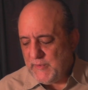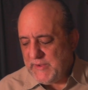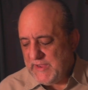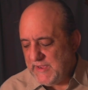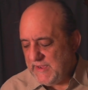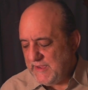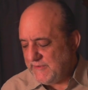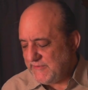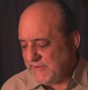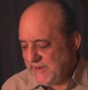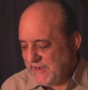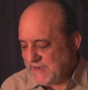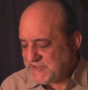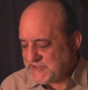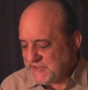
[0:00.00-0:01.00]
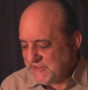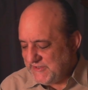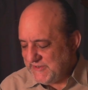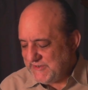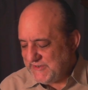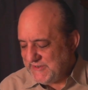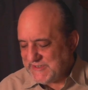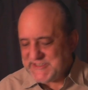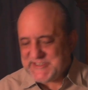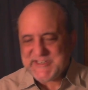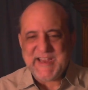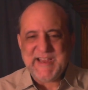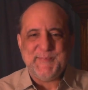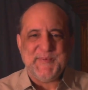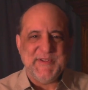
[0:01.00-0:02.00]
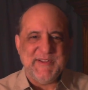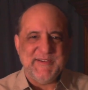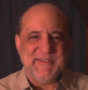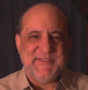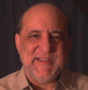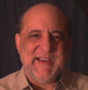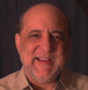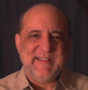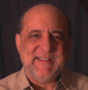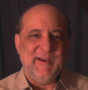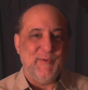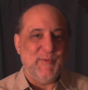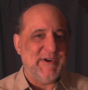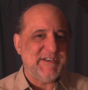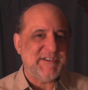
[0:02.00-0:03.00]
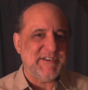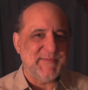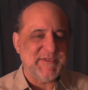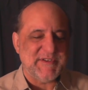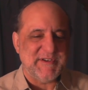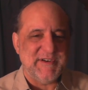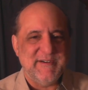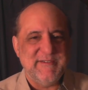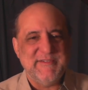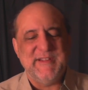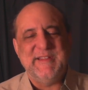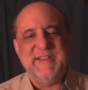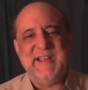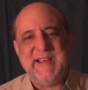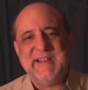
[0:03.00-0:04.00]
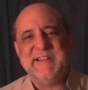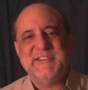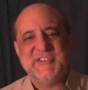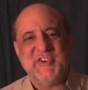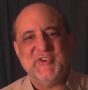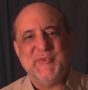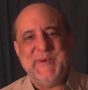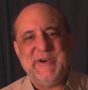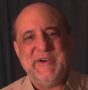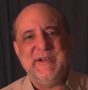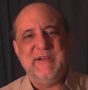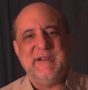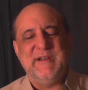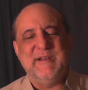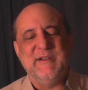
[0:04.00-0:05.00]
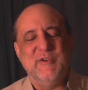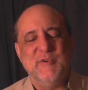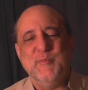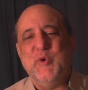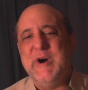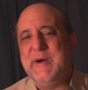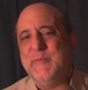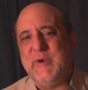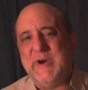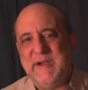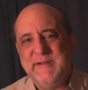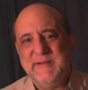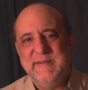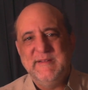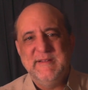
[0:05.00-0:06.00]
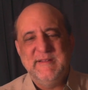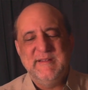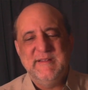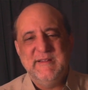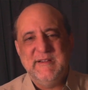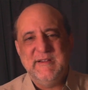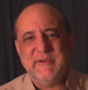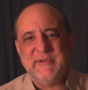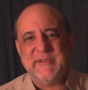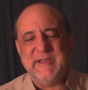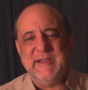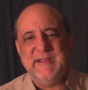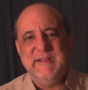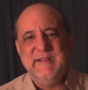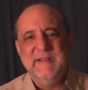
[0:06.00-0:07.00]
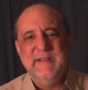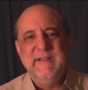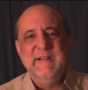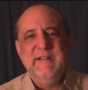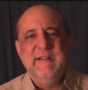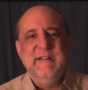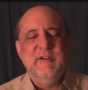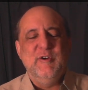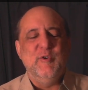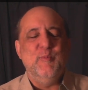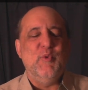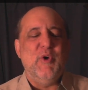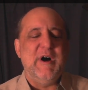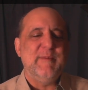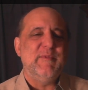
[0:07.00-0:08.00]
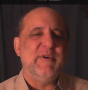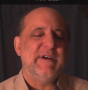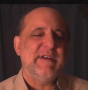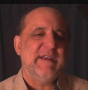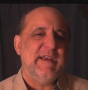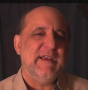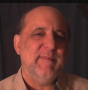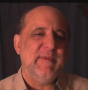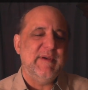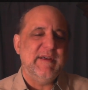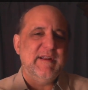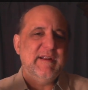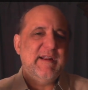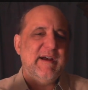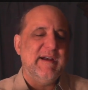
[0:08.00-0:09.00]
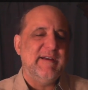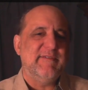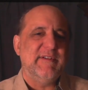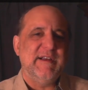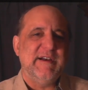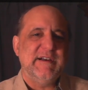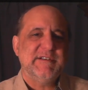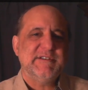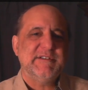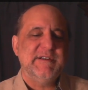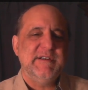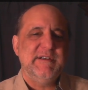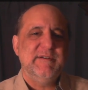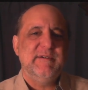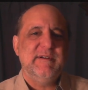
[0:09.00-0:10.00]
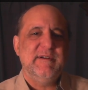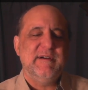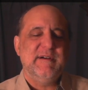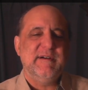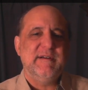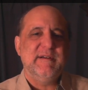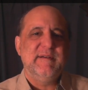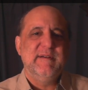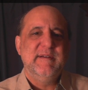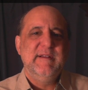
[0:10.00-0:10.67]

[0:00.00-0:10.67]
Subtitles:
we have an excellent example of that was observed, and that is Oumuamua. Okay, Oumuamua came in at high velocity, a